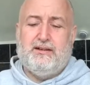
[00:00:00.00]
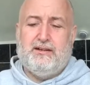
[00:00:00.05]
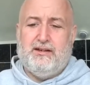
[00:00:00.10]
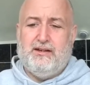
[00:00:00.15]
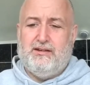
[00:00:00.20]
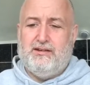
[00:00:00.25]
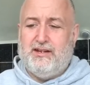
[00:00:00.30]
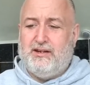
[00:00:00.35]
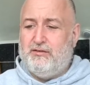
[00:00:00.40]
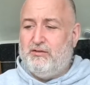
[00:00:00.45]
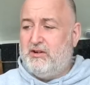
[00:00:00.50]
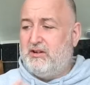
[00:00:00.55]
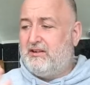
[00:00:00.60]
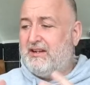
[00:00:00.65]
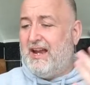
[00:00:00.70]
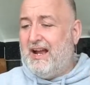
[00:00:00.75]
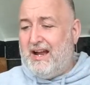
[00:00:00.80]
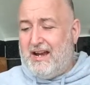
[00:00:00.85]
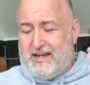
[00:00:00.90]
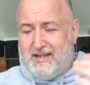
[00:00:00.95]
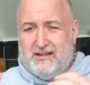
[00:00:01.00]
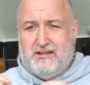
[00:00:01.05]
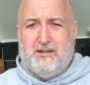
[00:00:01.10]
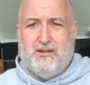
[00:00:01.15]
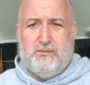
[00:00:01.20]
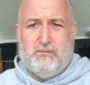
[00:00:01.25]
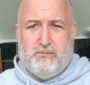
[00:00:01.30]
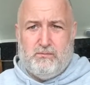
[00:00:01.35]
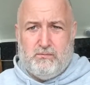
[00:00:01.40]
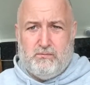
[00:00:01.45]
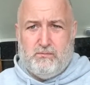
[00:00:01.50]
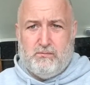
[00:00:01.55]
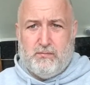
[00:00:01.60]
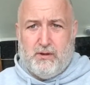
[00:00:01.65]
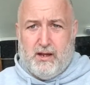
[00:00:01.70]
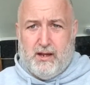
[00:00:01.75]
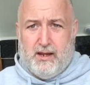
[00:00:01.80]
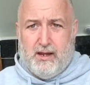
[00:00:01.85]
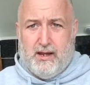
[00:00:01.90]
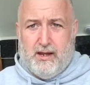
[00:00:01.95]
considerate, kind
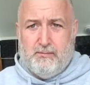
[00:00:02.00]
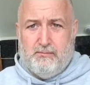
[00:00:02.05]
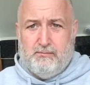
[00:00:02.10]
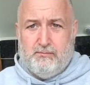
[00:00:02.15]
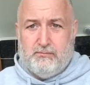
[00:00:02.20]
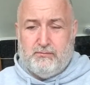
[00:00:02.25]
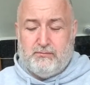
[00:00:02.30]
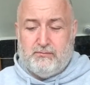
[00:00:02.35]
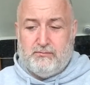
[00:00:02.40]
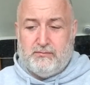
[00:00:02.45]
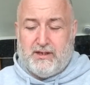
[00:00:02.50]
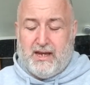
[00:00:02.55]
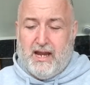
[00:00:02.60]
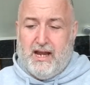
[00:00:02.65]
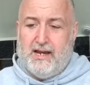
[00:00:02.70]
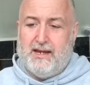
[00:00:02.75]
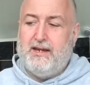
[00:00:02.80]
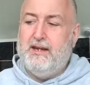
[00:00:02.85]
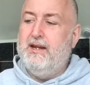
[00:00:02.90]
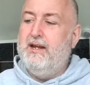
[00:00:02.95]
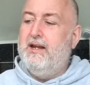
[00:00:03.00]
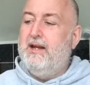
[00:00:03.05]
guy.